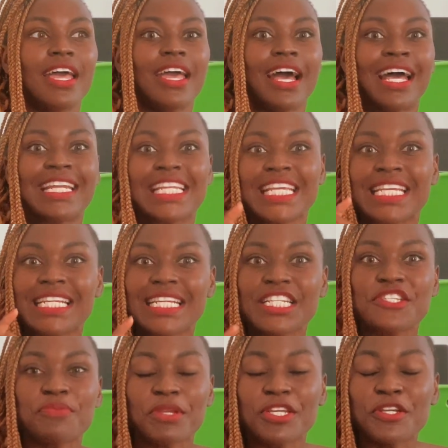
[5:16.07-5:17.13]
an
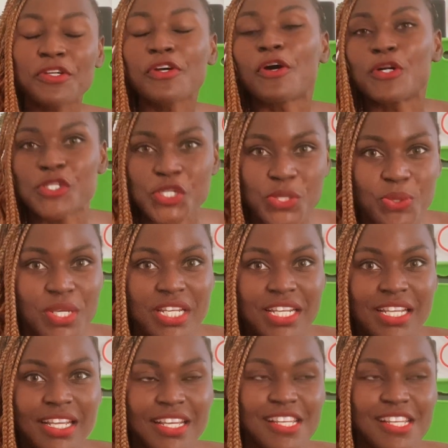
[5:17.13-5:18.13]
English speaking country.